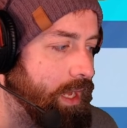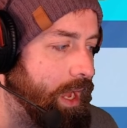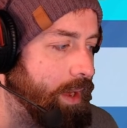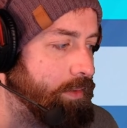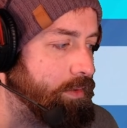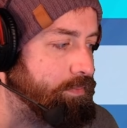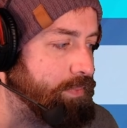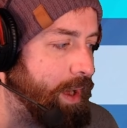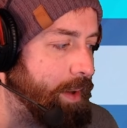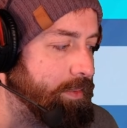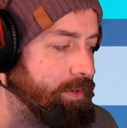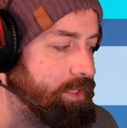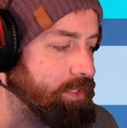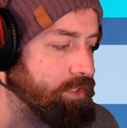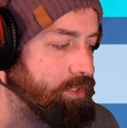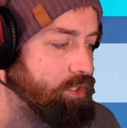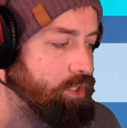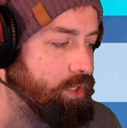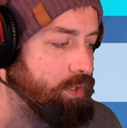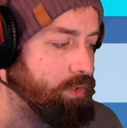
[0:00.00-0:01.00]
I would probably
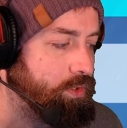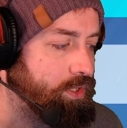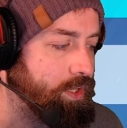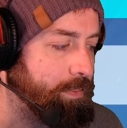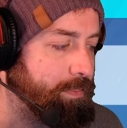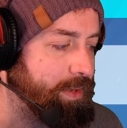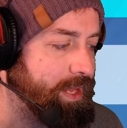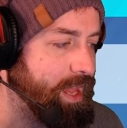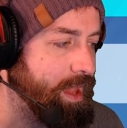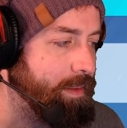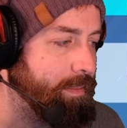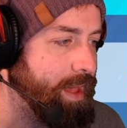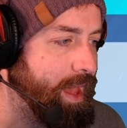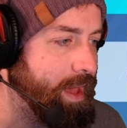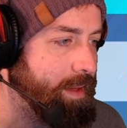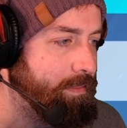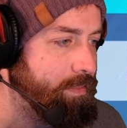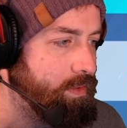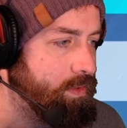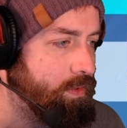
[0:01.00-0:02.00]
just choose the
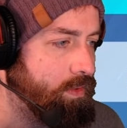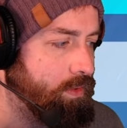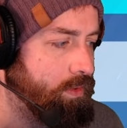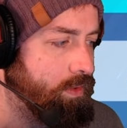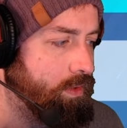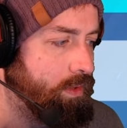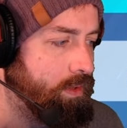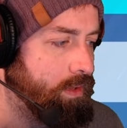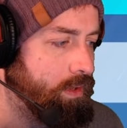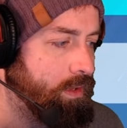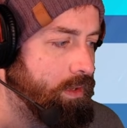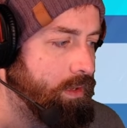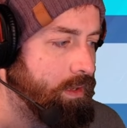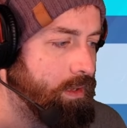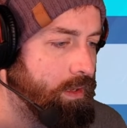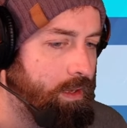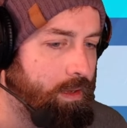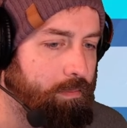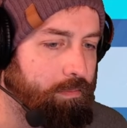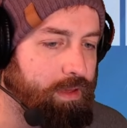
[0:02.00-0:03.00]
PMM.
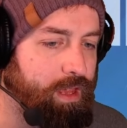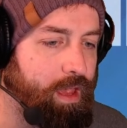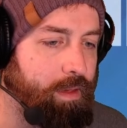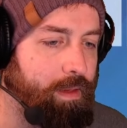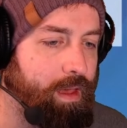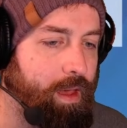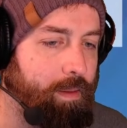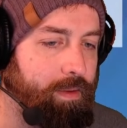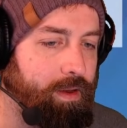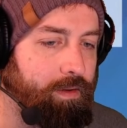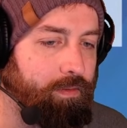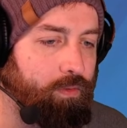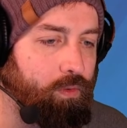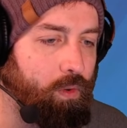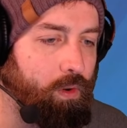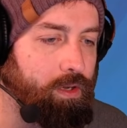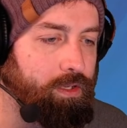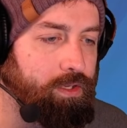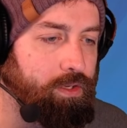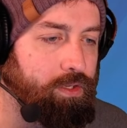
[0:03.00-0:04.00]
PMM, and of
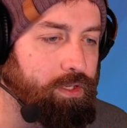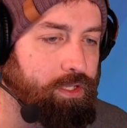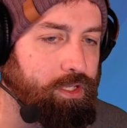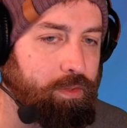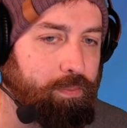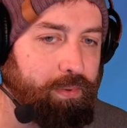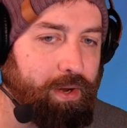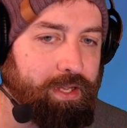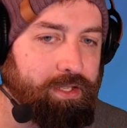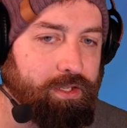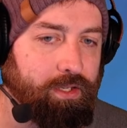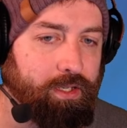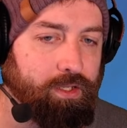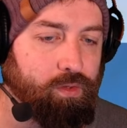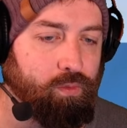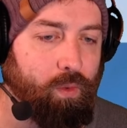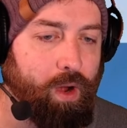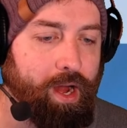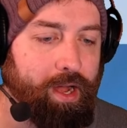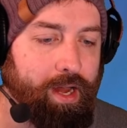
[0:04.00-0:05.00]
course, use a suppressor,
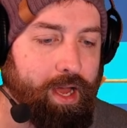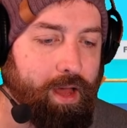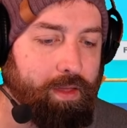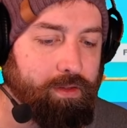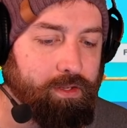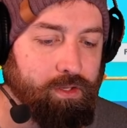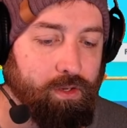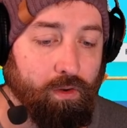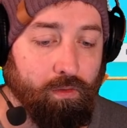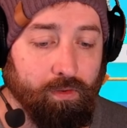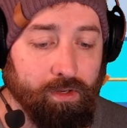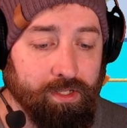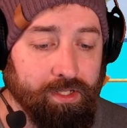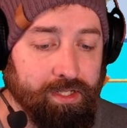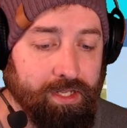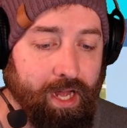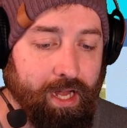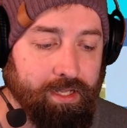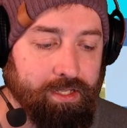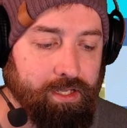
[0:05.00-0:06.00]
because why not? There's no reason
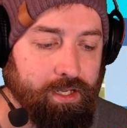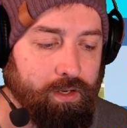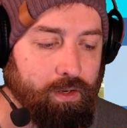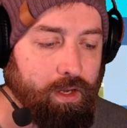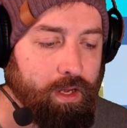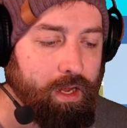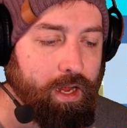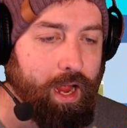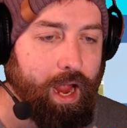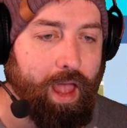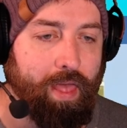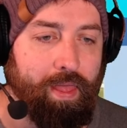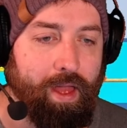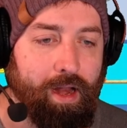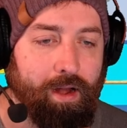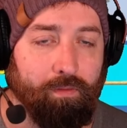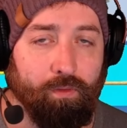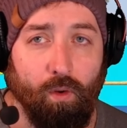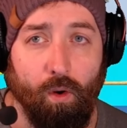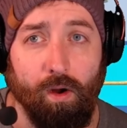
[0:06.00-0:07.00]
not to. And
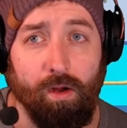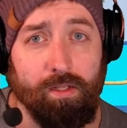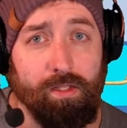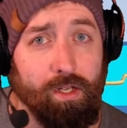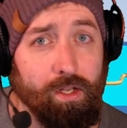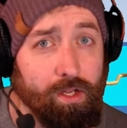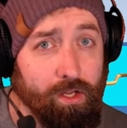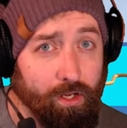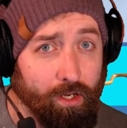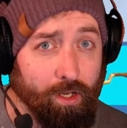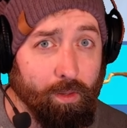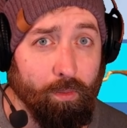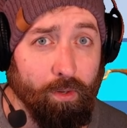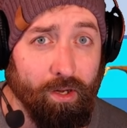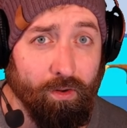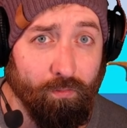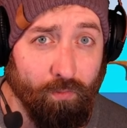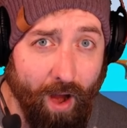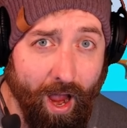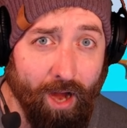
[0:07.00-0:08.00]
then, of course, you're going to bring
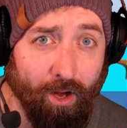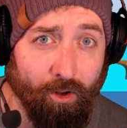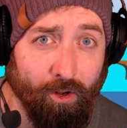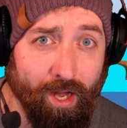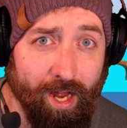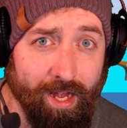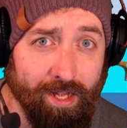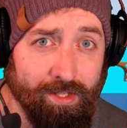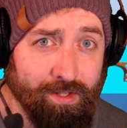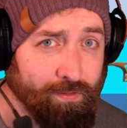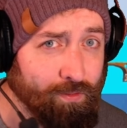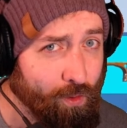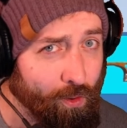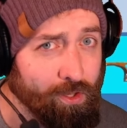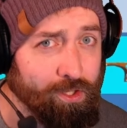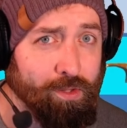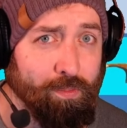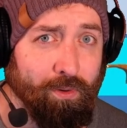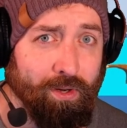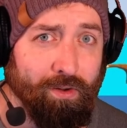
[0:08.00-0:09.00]
frag grenades. Of
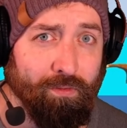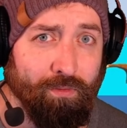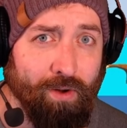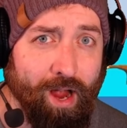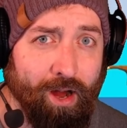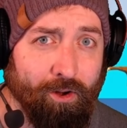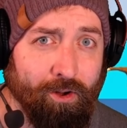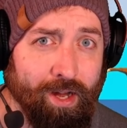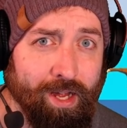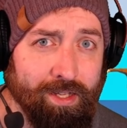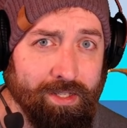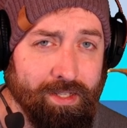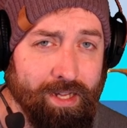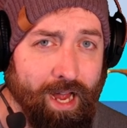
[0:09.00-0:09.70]
course, you're bringing frag grenades.